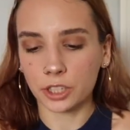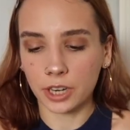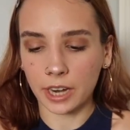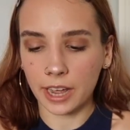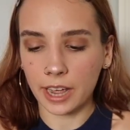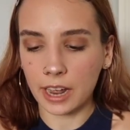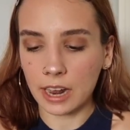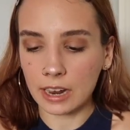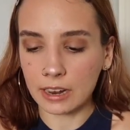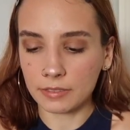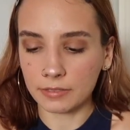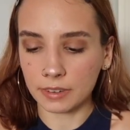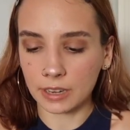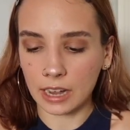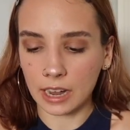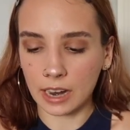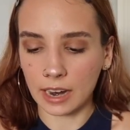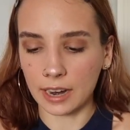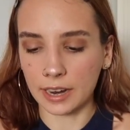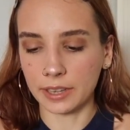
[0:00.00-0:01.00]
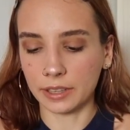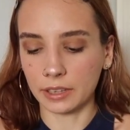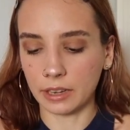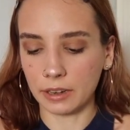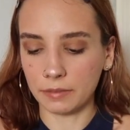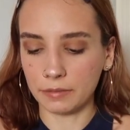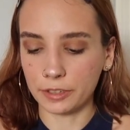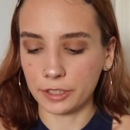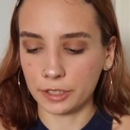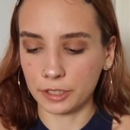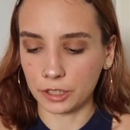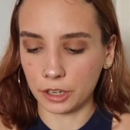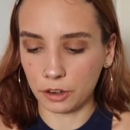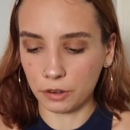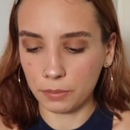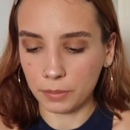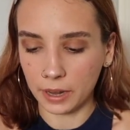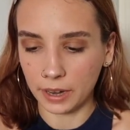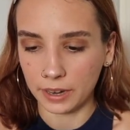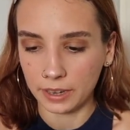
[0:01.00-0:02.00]
shirt I have, I love
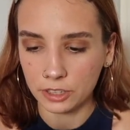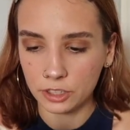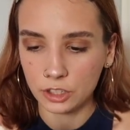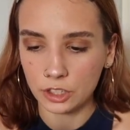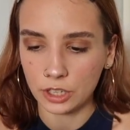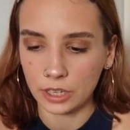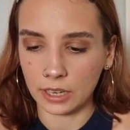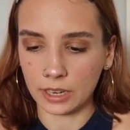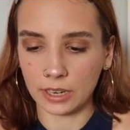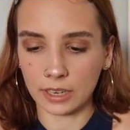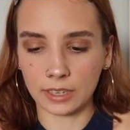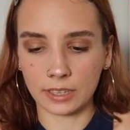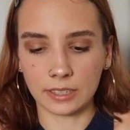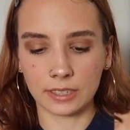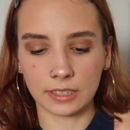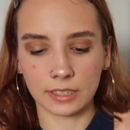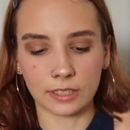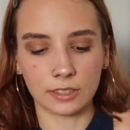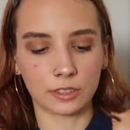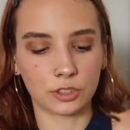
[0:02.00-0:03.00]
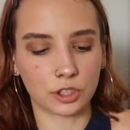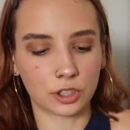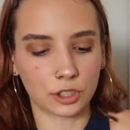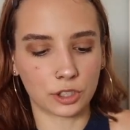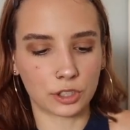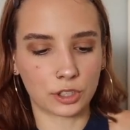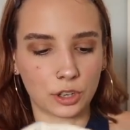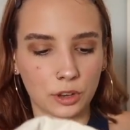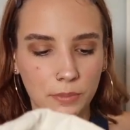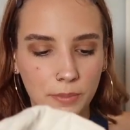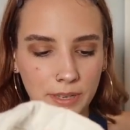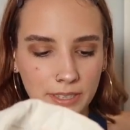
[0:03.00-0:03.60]
so much. It is just so